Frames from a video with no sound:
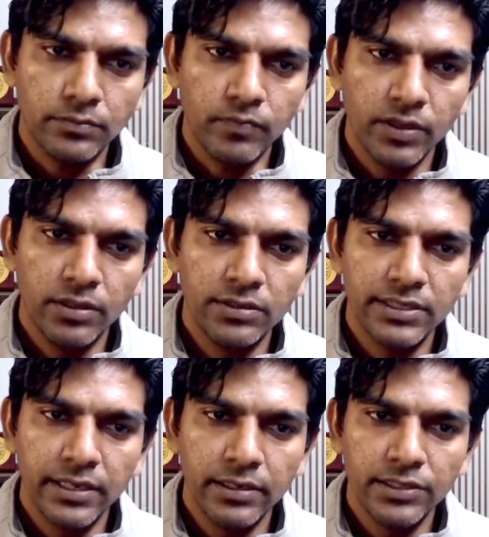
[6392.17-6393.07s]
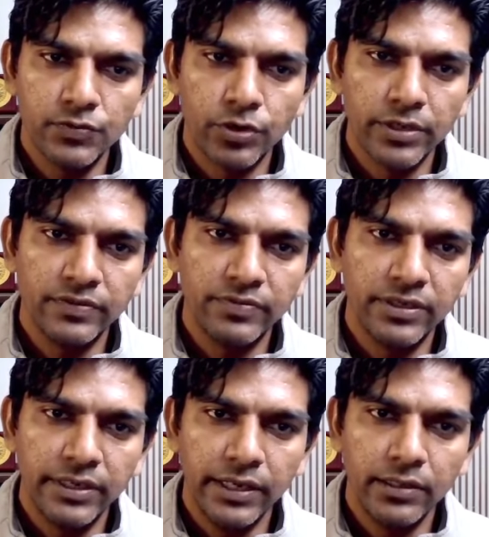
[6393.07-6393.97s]
this angle is 45
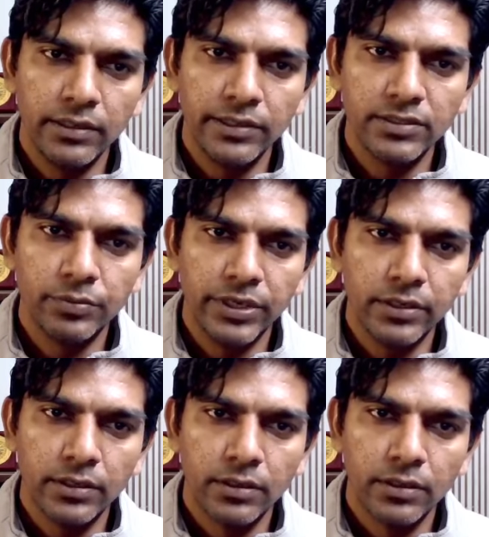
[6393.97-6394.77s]
degree and there is a brick